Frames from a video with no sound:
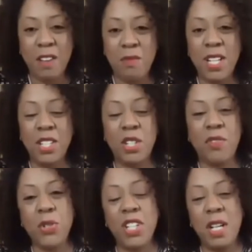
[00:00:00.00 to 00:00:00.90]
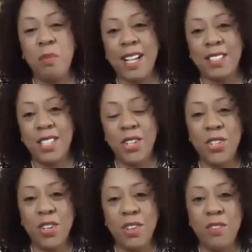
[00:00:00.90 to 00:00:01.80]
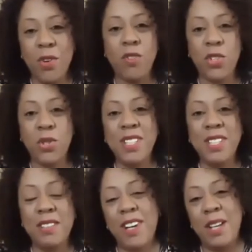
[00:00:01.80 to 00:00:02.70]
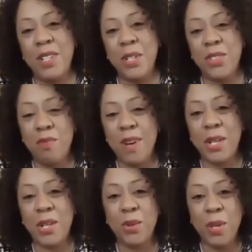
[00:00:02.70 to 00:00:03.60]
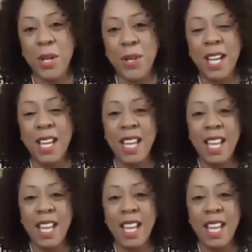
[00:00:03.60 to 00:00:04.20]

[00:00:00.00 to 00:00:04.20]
I've been a diversity practitioner for over 25 years of my career